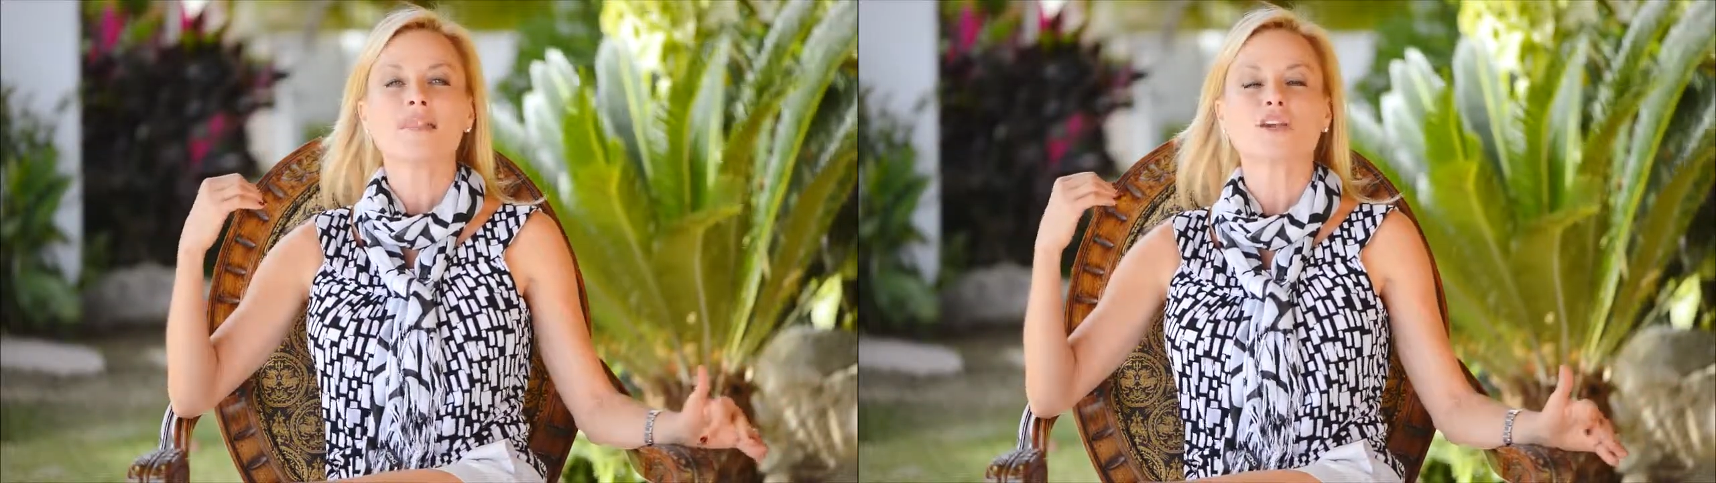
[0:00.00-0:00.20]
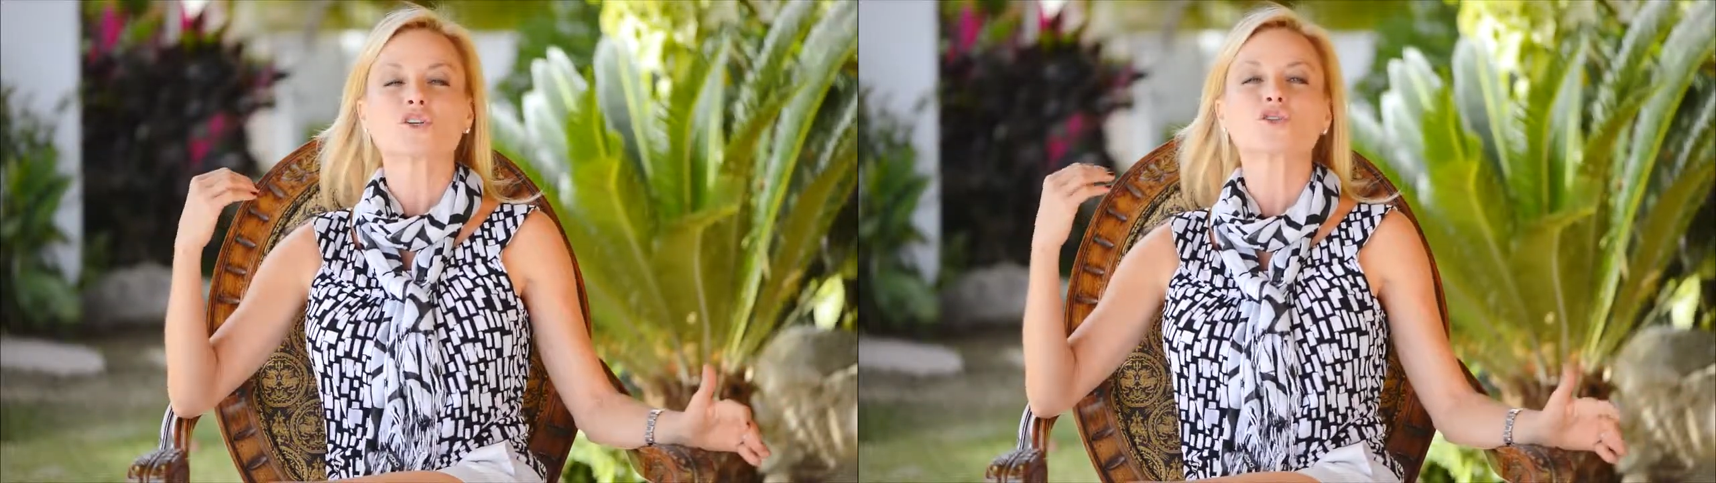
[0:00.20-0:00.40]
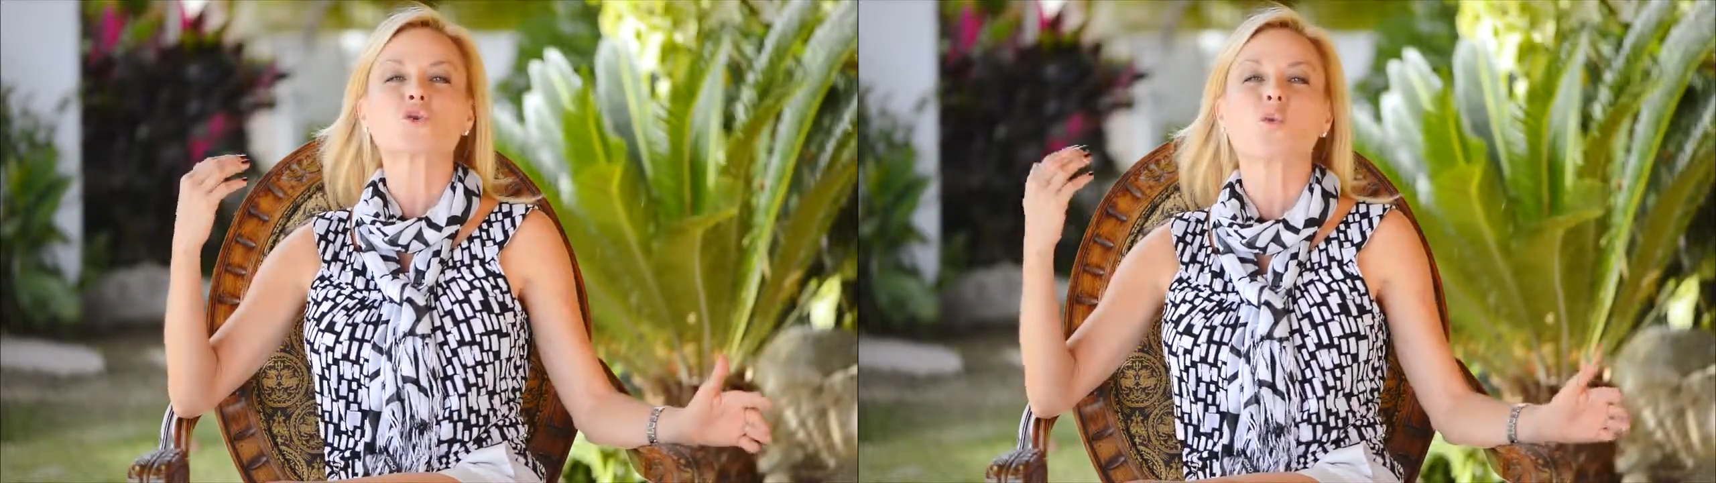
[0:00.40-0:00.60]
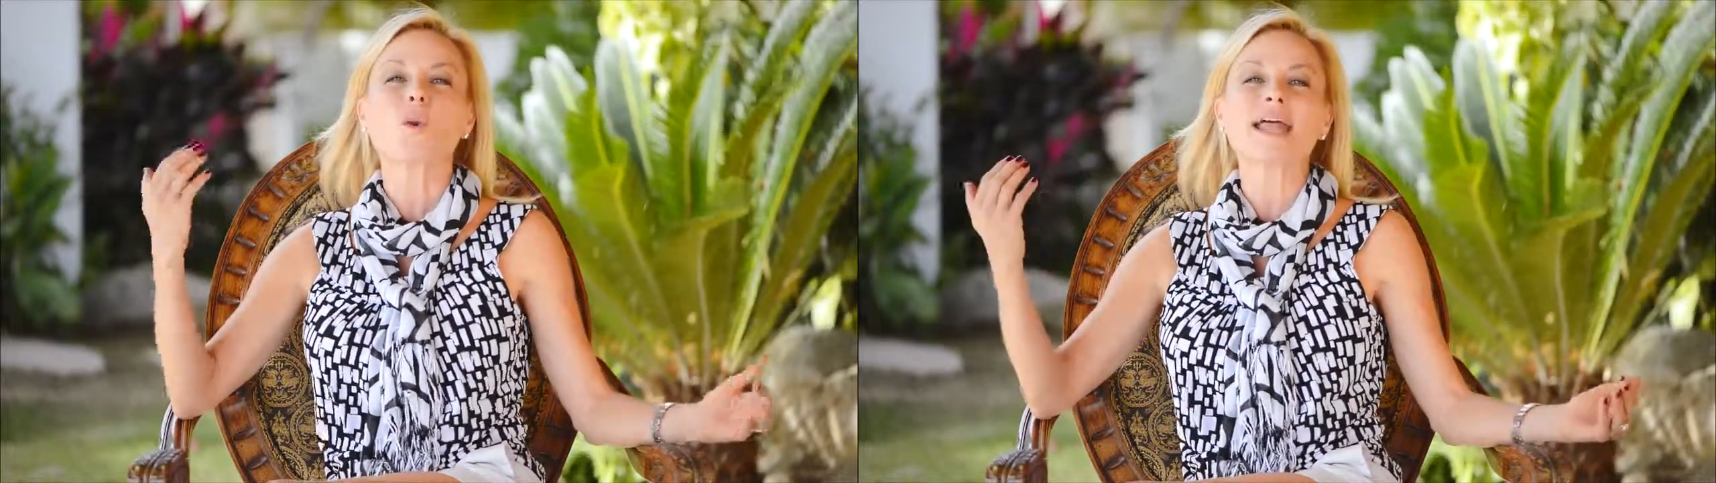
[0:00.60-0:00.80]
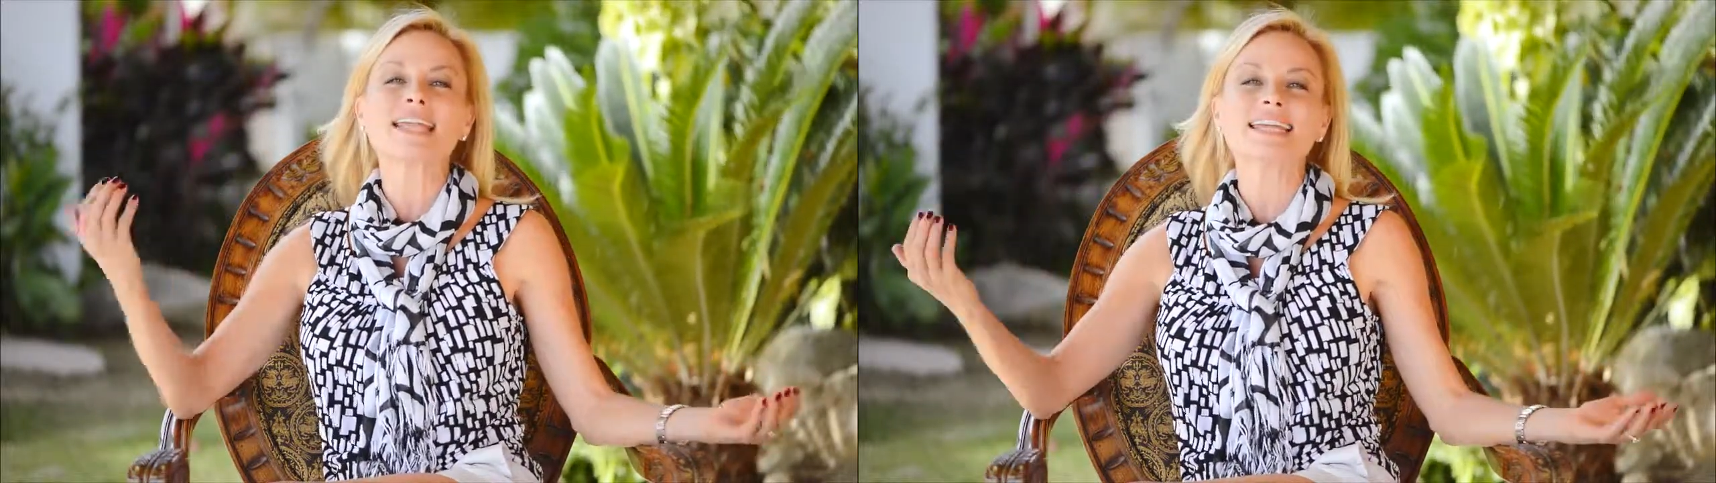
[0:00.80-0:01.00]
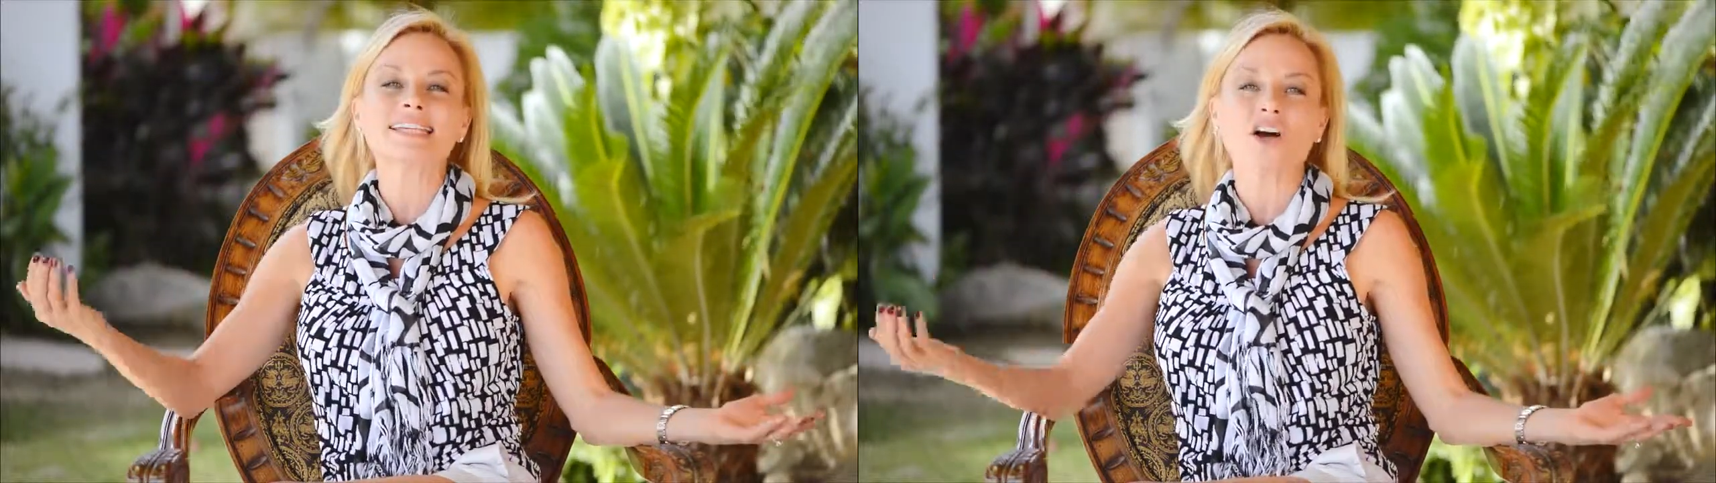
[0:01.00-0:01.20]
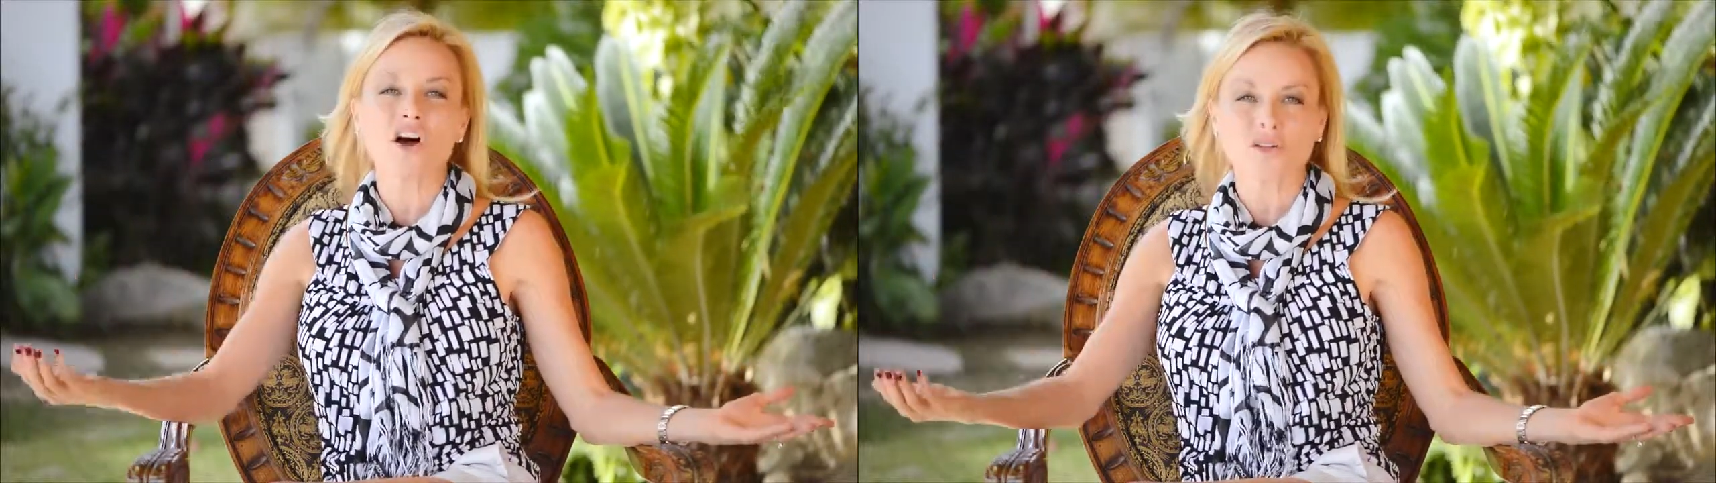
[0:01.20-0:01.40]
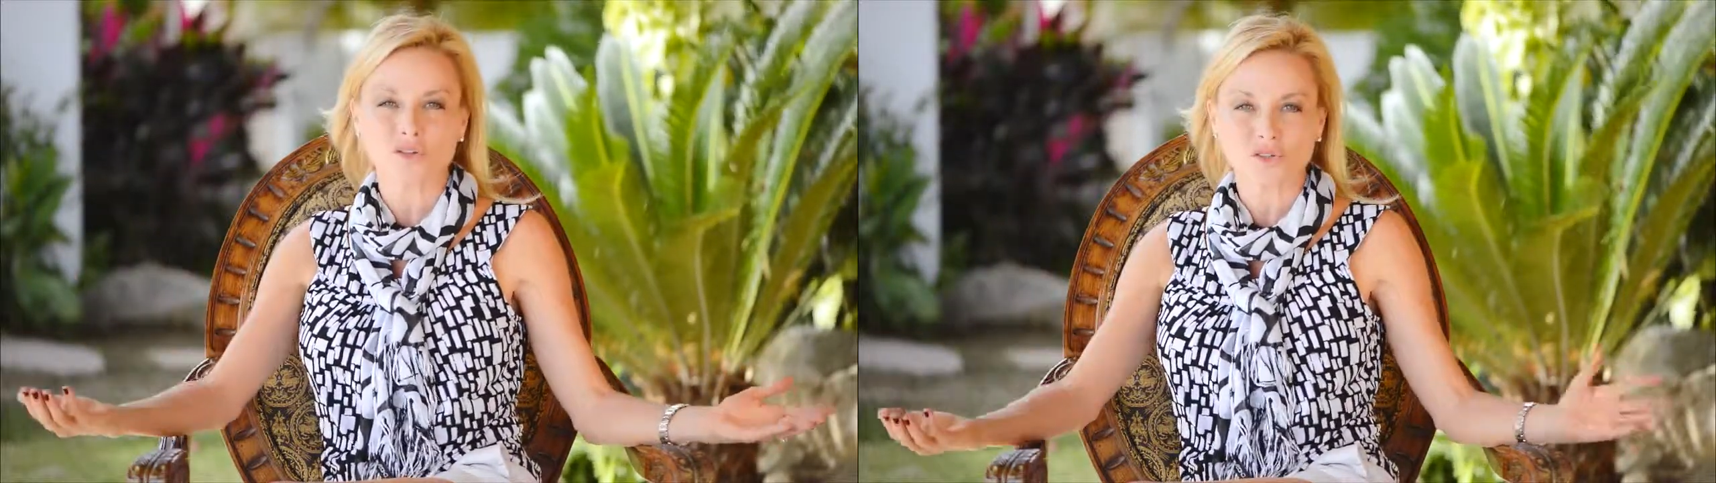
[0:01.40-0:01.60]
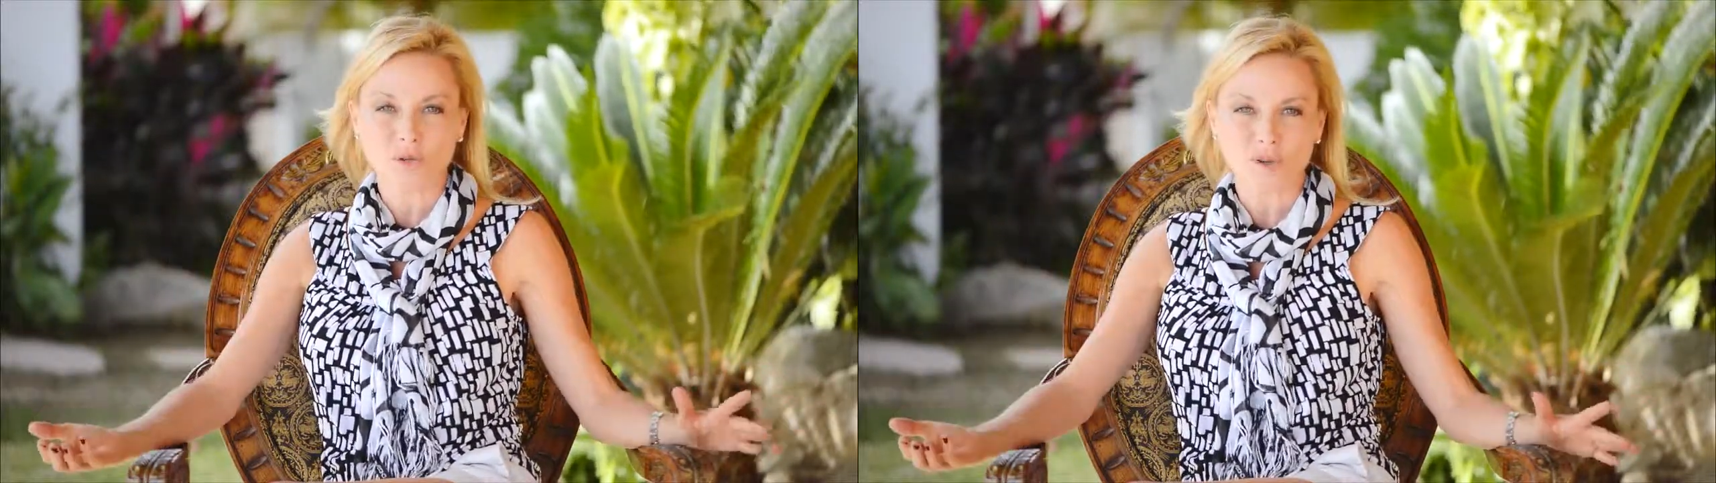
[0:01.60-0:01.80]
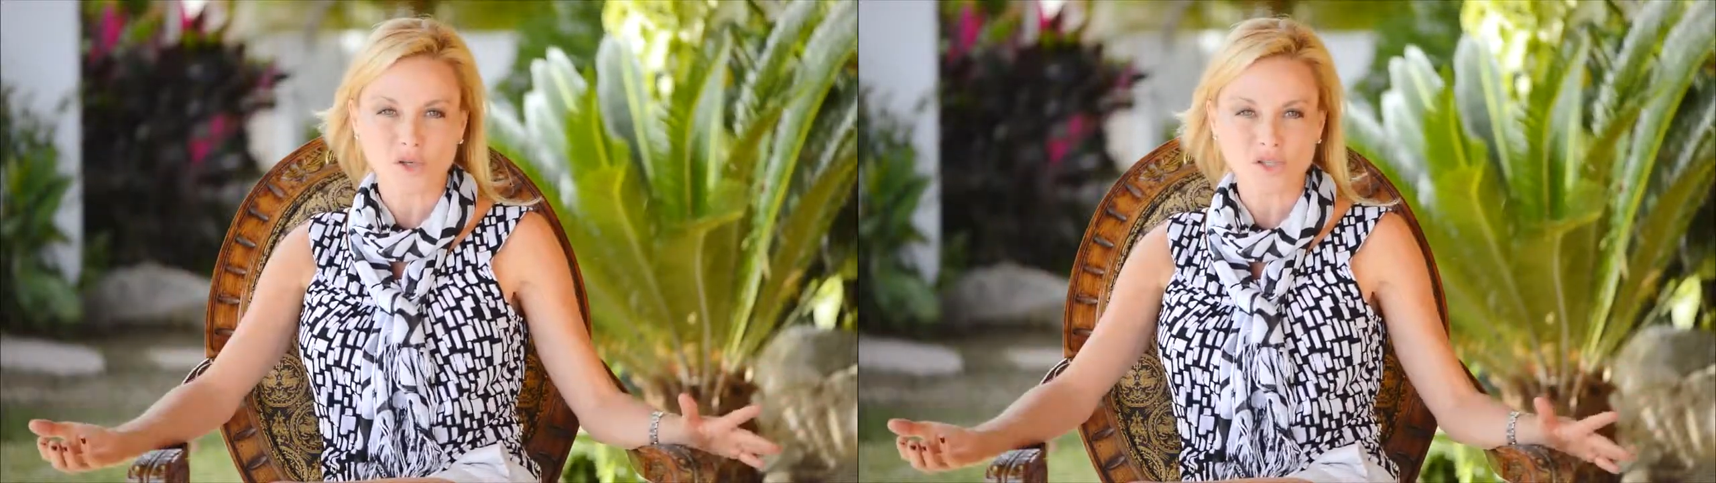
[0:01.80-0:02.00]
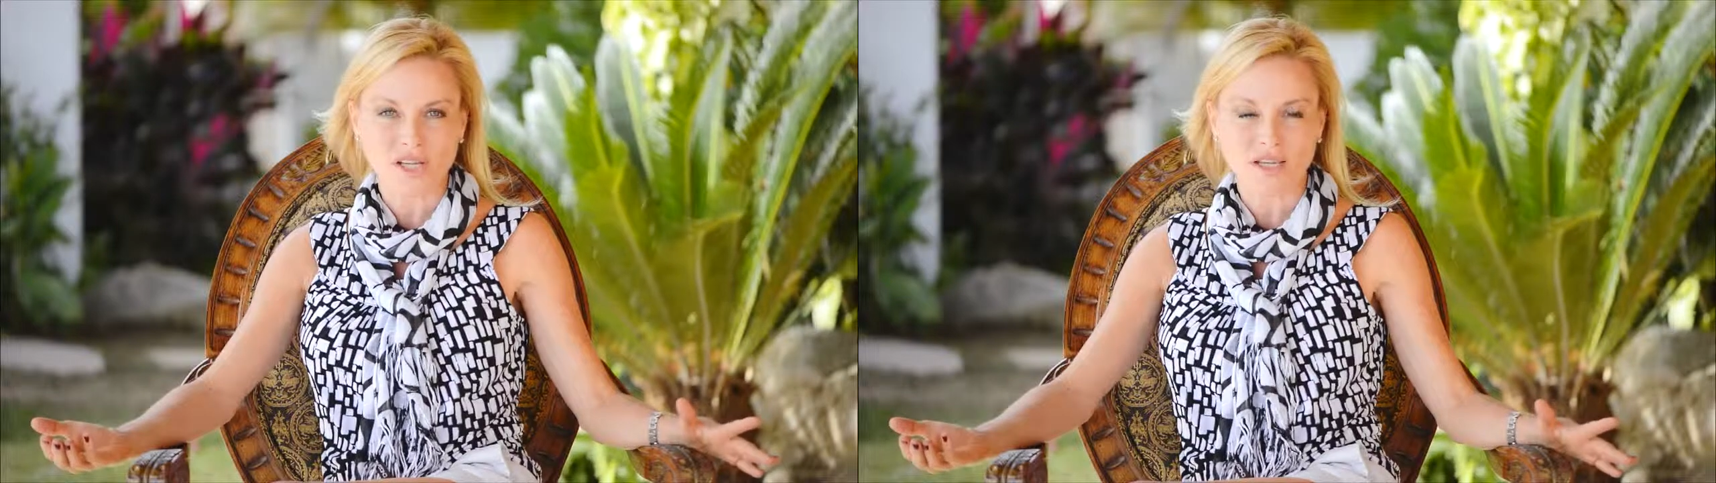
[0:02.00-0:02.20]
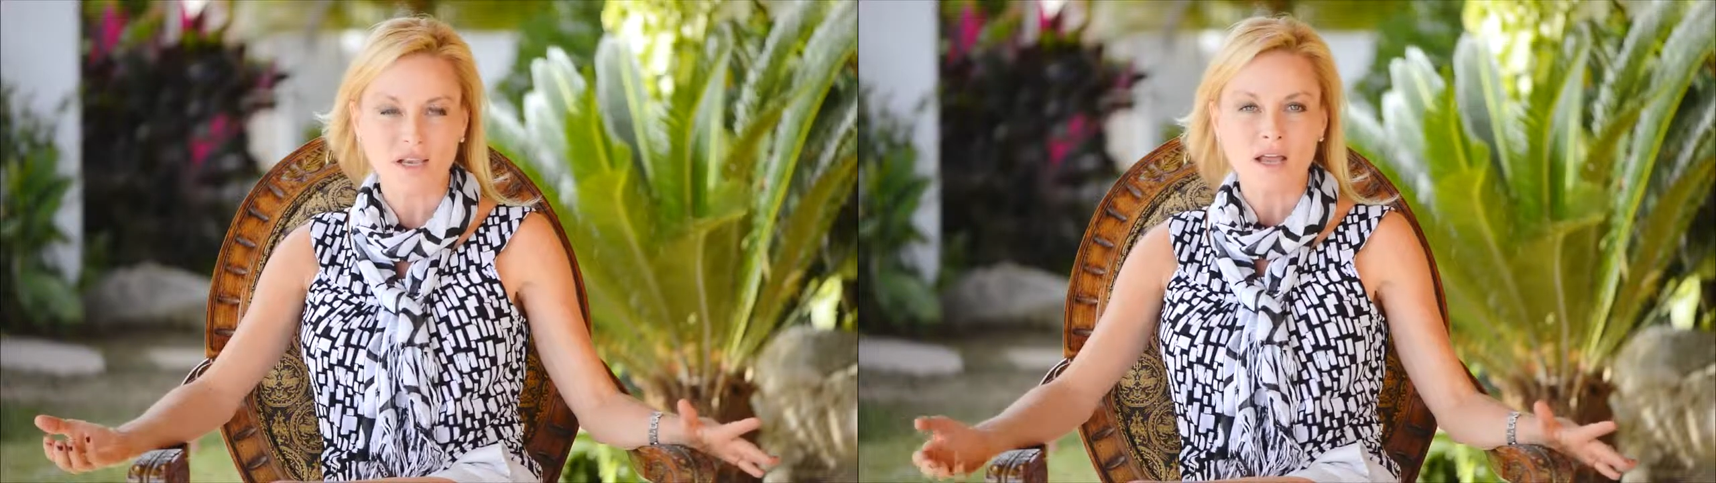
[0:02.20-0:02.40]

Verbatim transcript: that are $20 a person.